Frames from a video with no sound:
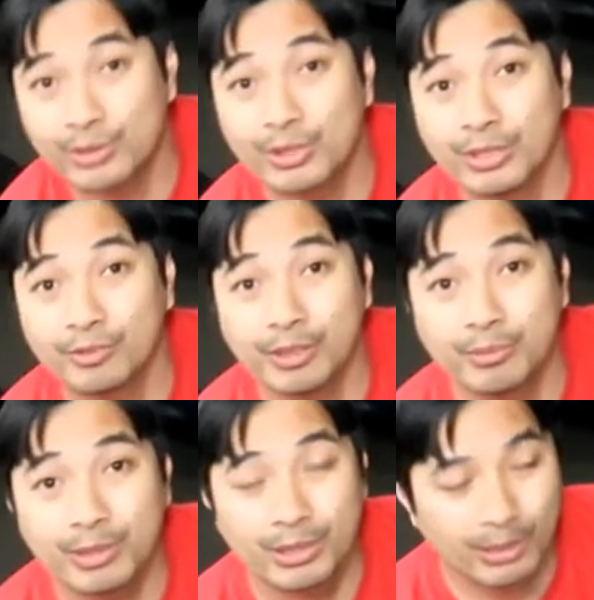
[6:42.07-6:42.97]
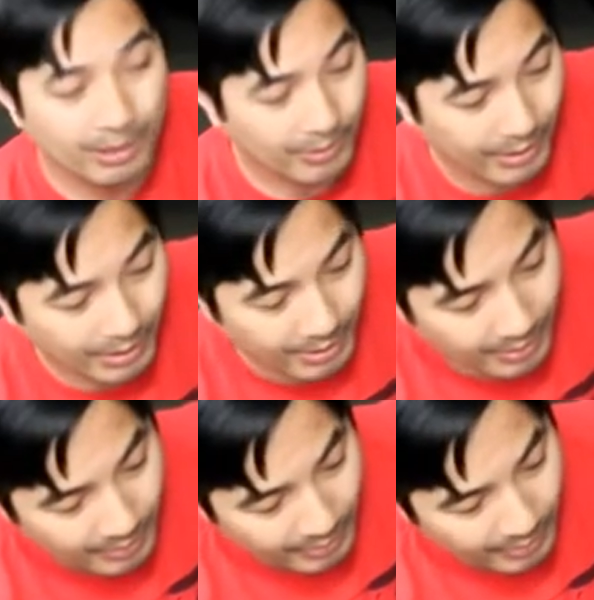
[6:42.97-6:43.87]
CFMs here, okay?
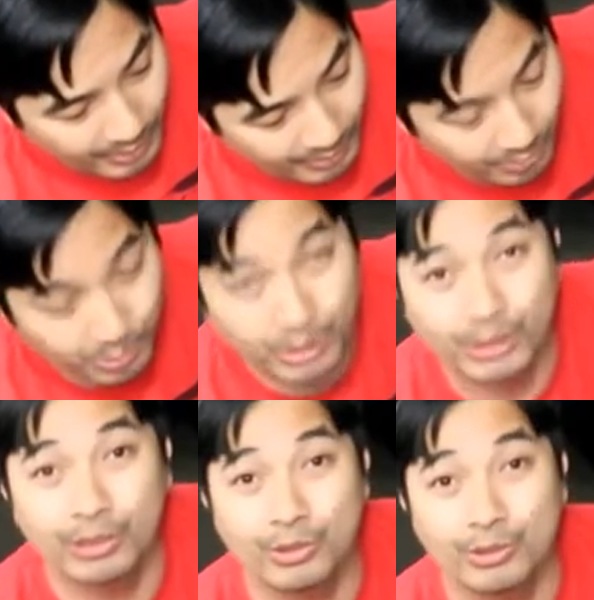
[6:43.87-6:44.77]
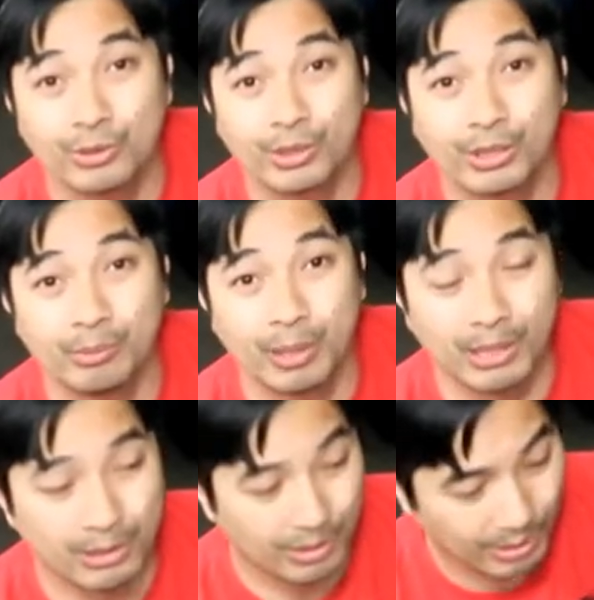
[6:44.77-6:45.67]
Uh, we'll take a closer look at the
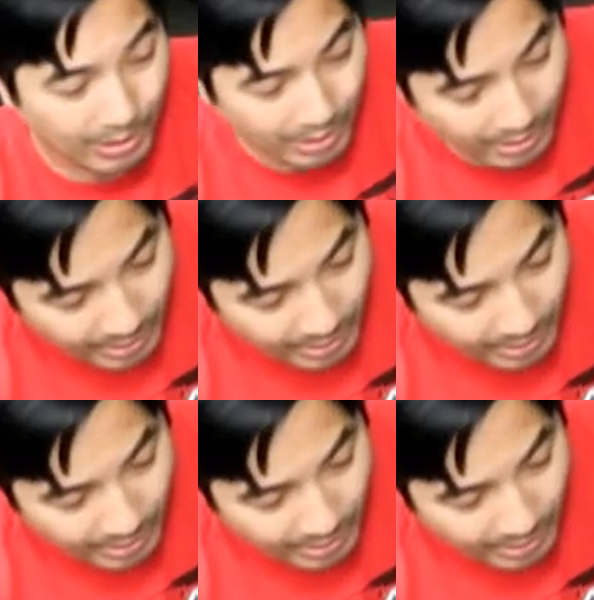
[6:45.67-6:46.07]
box in a second.